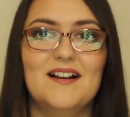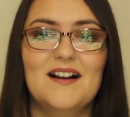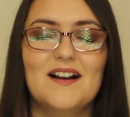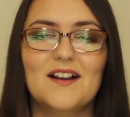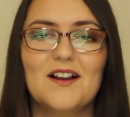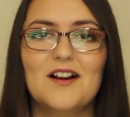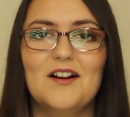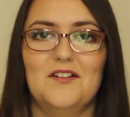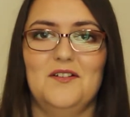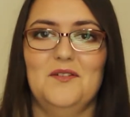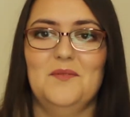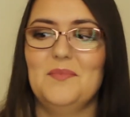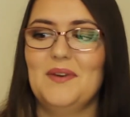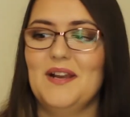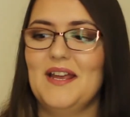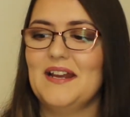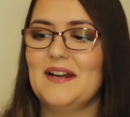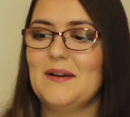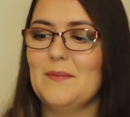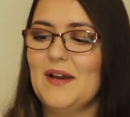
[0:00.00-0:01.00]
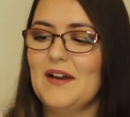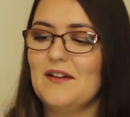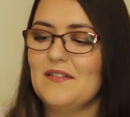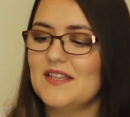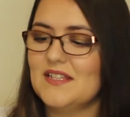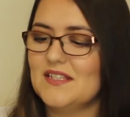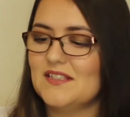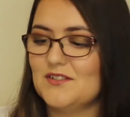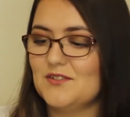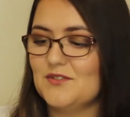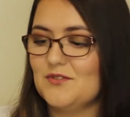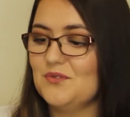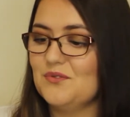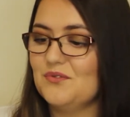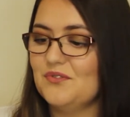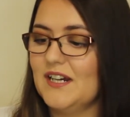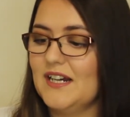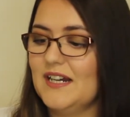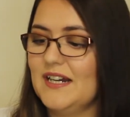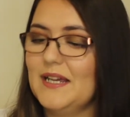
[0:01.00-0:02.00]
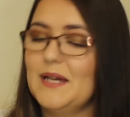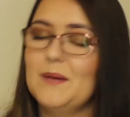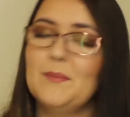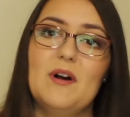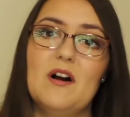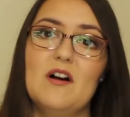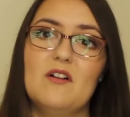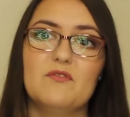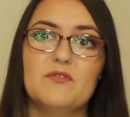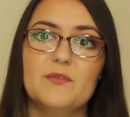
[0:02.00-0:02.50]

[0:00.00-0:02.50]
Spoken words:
I can't complain about this at all really, apart